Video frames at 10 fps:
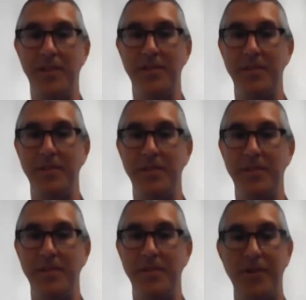is a you
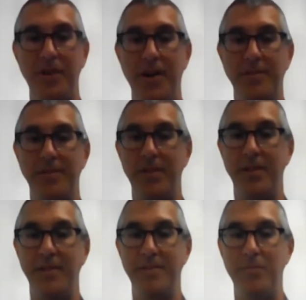know for us, I
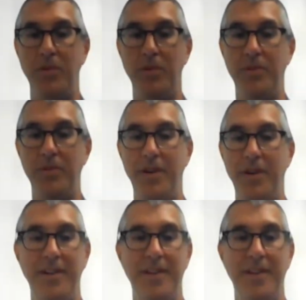think, is more of a